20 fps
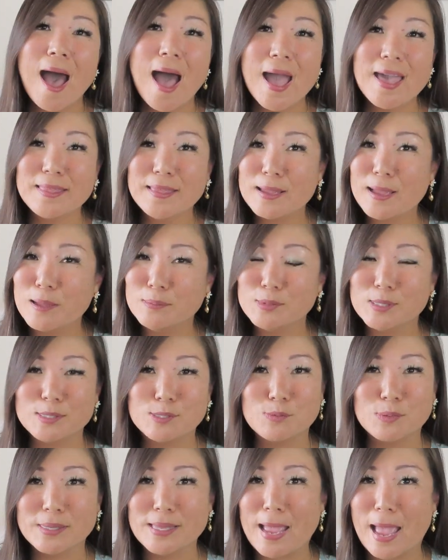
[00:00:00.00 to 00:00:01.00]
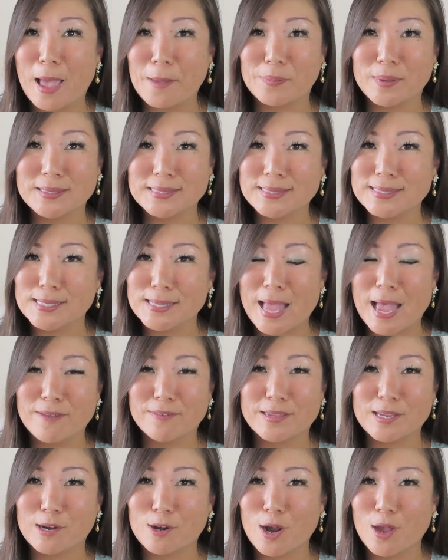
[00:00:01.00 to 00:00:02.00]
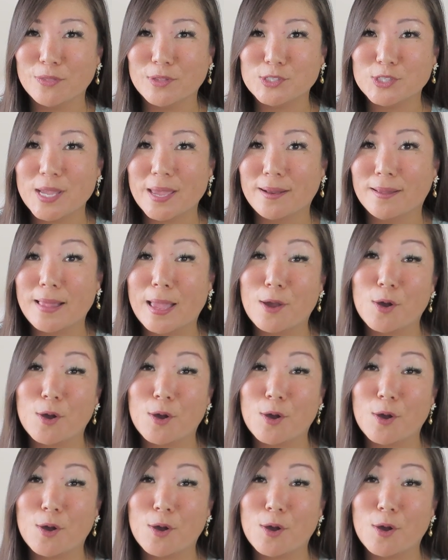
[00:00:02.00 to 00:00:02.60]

I think I'm just really happy to still have it here on the channel.